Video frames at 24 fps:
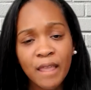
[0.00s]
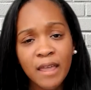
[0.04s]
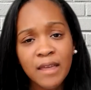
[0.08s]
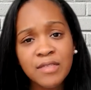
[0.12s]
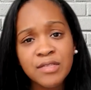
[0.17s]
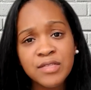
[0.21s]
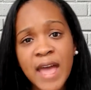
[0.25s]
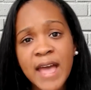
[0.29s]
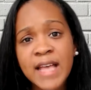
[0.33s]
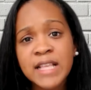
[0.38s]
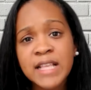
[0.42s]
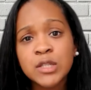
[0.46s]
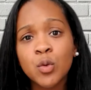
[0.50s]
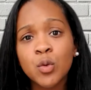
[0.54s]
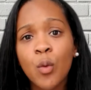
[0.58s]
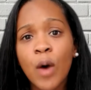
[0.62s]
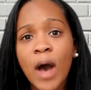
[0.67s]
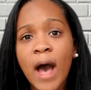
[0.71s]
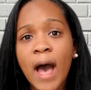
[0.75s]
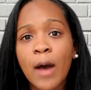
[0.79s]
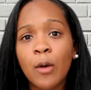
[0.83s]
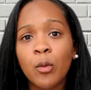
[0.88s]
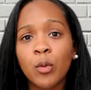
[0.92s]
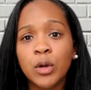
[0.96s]
that's
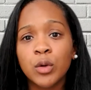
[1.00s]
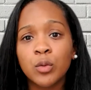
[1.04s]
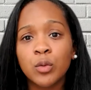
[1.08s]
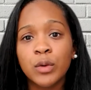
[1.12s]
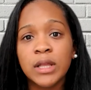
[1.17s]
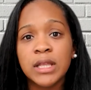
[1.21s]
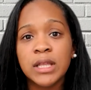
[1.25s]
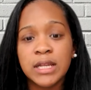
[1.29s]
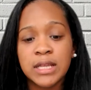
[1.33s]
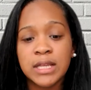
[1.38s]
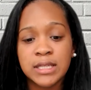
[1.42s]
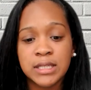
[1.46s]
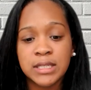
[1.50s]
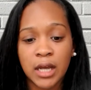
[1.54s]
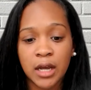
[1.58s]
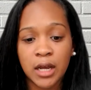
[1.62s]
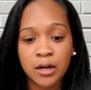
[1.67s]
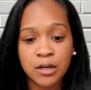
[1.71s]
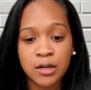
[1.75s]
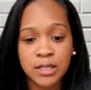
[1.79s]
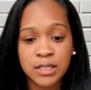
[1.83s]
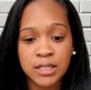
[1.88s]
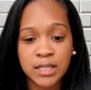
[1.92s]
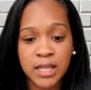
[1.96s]
why we really need to
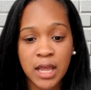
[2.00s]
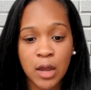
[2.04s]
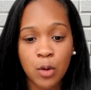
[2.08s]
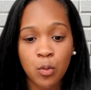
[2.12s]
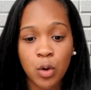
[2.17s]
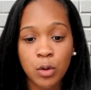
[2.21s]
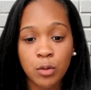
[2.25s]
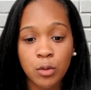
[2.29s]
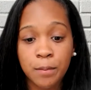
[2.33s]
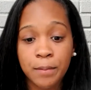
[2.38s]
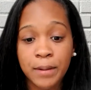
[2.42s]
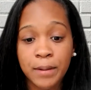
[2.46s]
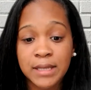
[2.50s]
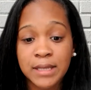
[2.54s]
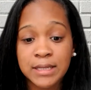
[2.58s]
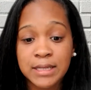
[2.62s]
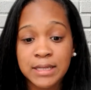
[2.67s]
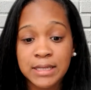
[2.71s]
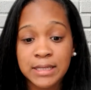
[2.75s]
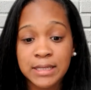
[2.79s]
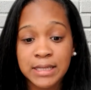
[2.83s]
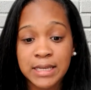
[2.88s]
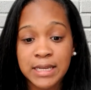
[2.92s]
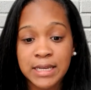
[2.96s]
understand what
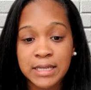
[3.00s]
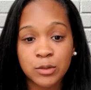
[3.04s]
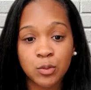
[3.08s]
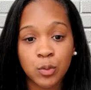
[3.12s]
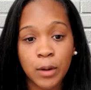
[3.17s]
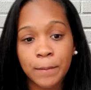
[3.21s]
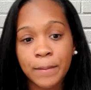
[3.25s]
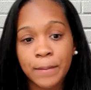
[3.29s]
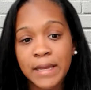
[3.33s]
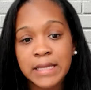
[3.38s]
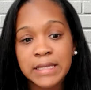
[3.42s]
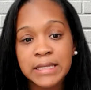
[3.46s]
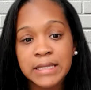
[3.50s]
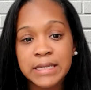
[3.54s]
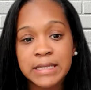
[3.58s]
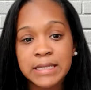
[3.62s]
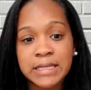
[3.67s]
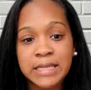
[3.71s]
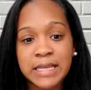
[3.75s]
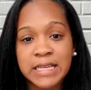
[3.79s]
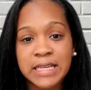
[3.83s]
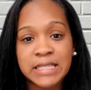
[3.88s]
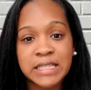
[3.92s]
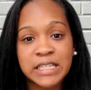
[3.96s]
repentance is.
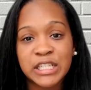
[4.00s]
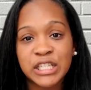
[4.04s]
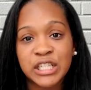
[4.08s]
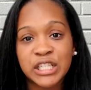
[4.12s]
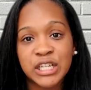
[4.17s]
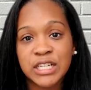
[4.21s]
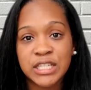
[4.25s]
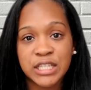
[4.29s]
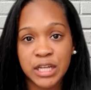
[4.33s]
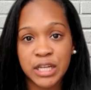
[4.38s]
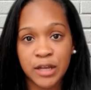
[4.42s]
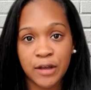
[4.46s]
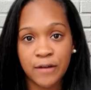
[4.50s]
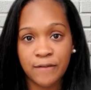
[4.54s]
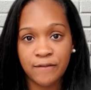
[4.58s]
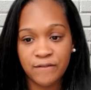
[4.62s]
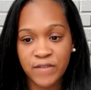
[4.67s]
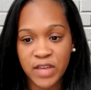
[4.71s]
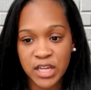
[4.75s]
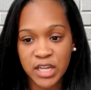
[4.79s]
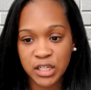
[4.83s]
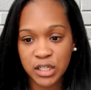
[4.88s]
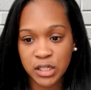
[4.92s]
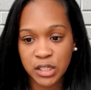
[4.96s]
Repentance isn't just a
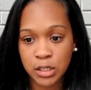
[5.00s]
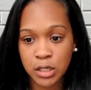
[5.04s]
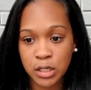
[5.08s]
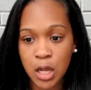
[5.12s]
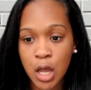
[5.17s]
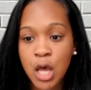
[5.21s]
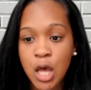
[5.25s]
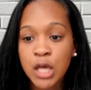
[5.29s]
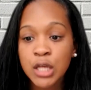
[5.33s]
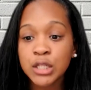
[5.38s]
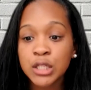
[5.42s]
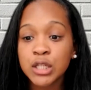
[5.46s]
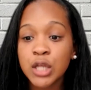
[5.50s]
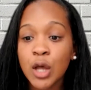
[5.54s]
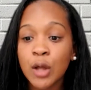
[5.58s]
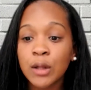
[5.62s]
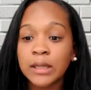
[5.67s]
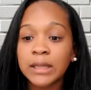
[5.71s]
confession. So